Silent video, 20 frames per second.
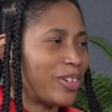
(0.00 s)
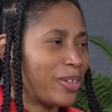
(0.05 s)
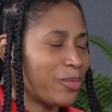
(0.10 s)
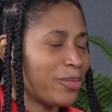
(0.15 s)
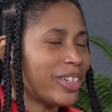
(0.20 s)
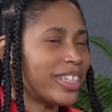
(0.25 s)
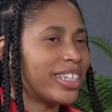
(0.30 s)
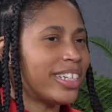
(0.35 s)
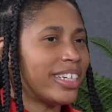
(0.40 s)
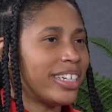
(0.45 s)
It
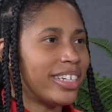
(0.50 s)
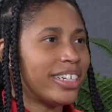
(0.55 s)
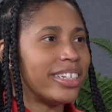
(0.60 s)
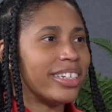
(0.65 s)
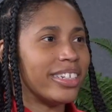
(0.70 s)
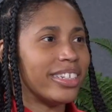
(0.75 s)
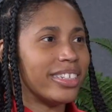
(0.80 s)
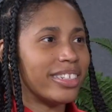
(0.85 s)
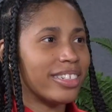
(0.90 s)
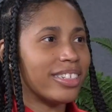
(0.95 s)
really
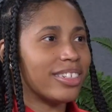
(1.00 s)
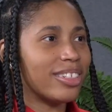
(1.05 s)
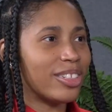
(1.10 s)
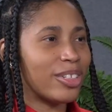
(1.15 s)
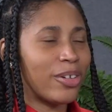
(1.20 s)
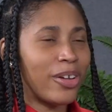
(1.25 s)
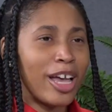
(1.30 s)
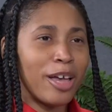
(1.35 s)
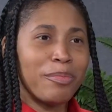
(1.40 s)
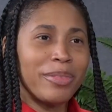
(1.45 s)
is.
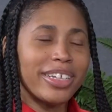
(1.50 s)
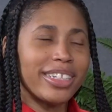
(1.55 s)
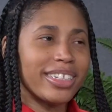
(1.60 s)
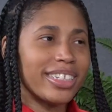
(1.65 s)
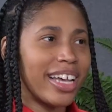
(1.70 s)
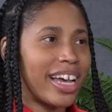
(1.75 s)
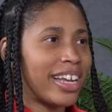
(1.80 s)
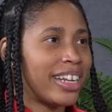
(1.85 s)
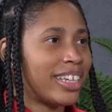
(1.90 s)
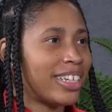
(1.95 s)
So I'm
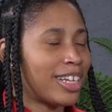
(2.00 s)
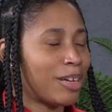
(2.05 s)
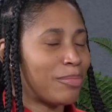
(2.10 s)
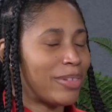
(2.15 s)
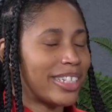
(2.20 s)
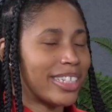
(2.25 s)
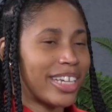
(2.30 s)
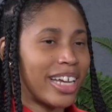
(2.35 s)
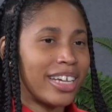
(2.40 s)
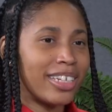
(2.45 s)
excited. I'm
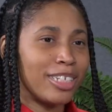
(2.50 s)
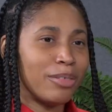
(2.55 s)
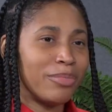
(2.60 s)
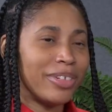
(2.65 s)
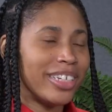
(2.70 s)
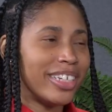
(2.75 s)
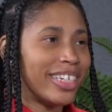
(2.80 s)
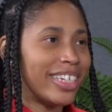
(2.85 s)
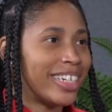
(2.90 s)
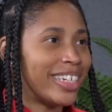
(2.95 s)
excited to
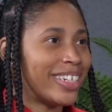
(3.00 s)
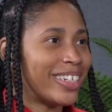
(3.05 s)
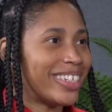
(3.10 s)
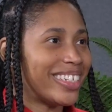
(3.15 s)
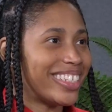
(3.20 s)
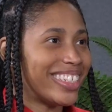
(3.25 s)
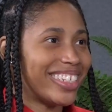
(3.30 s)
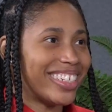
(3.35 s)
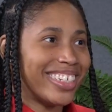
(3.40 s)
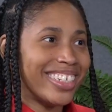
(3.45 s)
be here
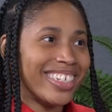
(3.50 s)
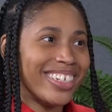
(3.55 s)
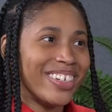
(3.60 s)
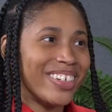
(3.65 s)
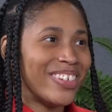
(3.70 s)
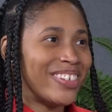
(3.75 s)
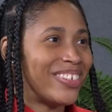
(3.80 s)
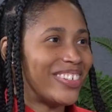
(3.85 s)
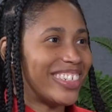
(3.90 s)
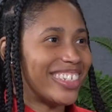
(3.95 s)
and to get it
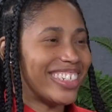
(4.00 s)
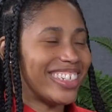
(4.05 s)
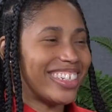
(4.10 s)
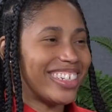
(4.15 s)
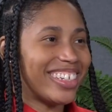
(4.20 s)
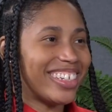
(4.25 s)
going.